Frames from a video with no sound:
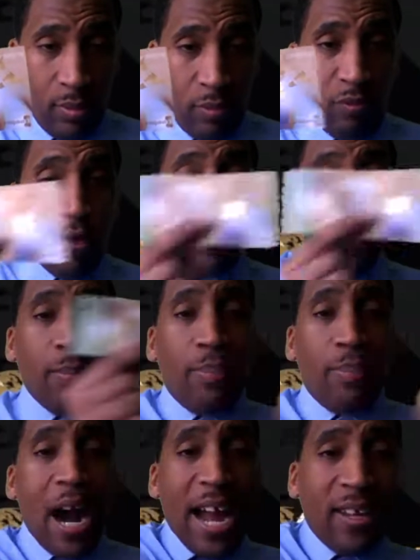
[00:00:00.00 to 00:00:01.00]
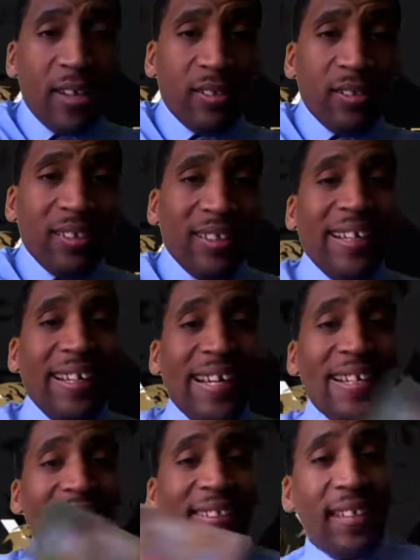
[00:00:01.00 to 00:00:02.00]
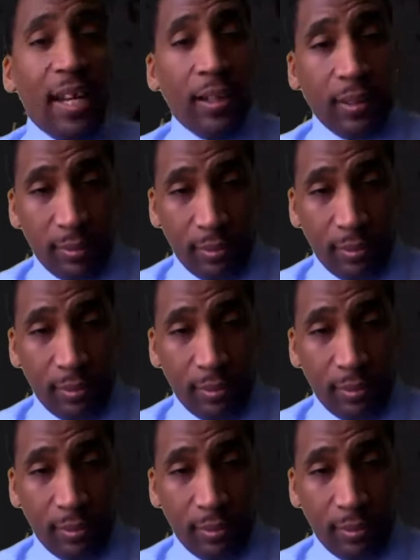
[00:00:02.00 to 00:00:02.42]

from the buyer and the seller,